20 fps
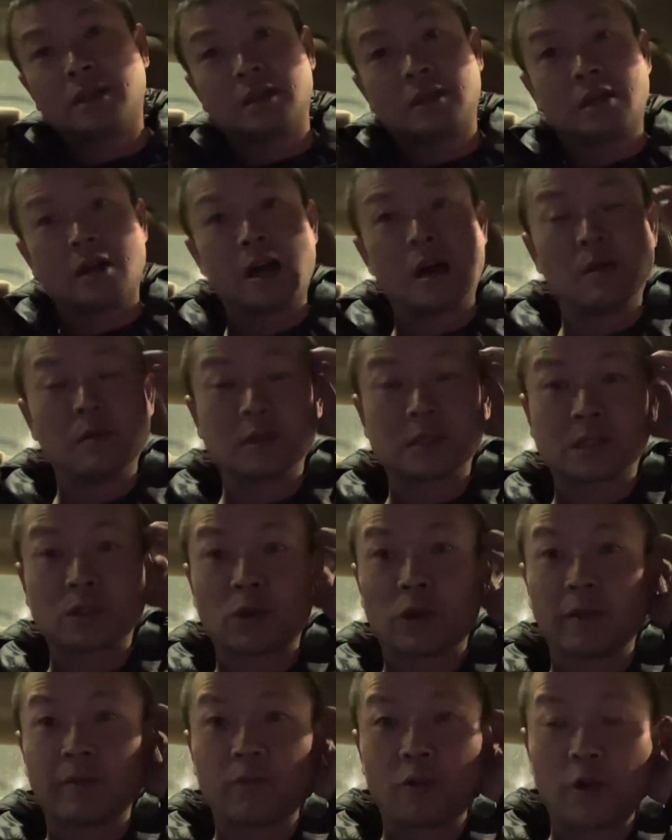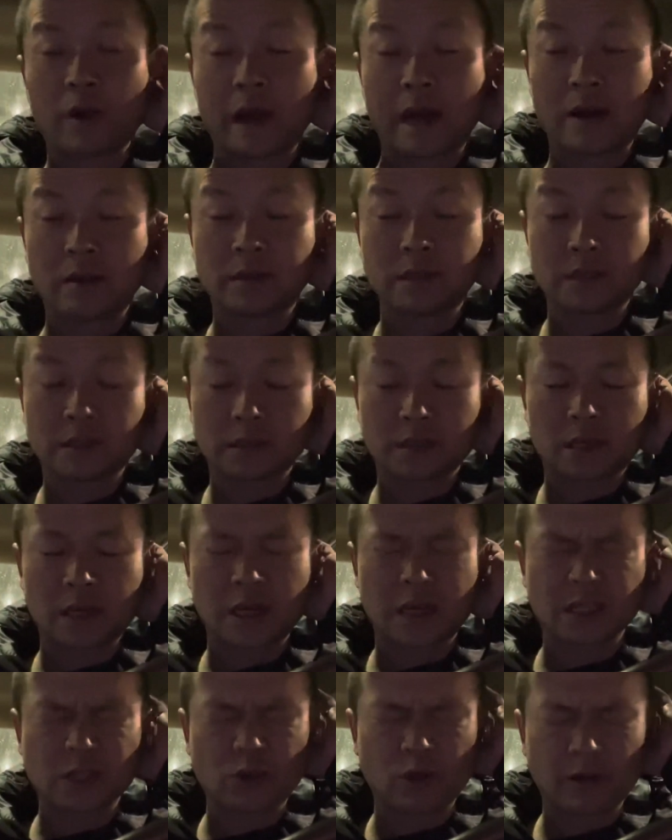almost 24 hours,
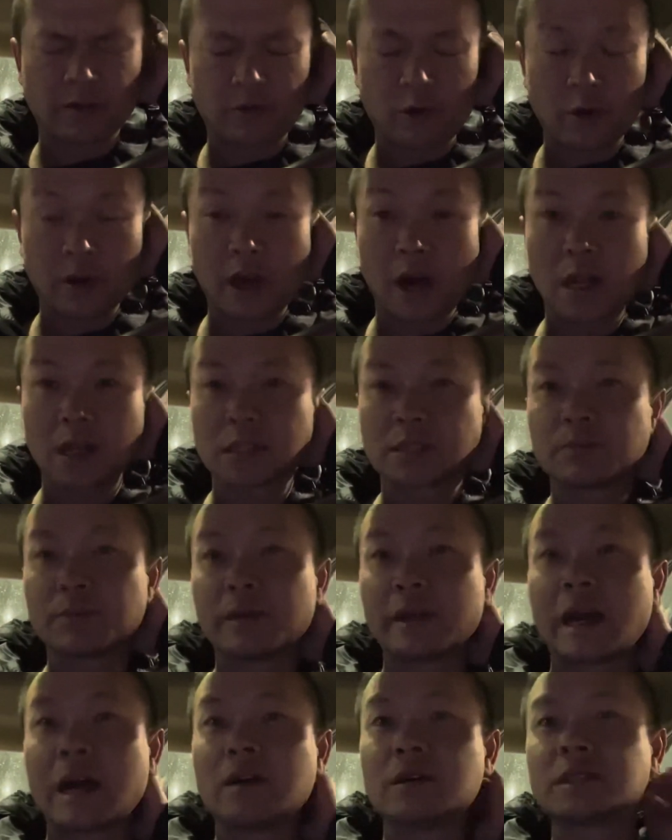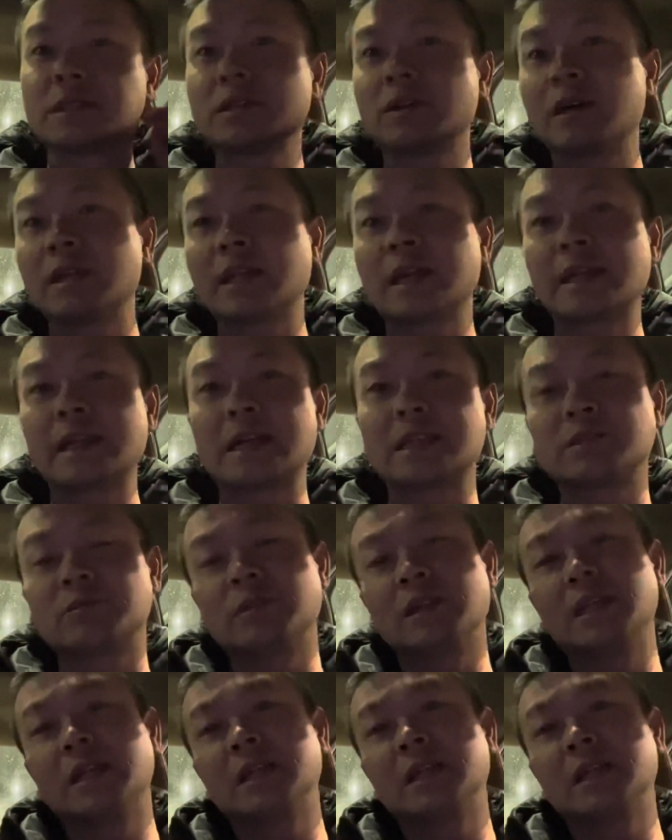uh, 24 dollars per hour. So I think that's really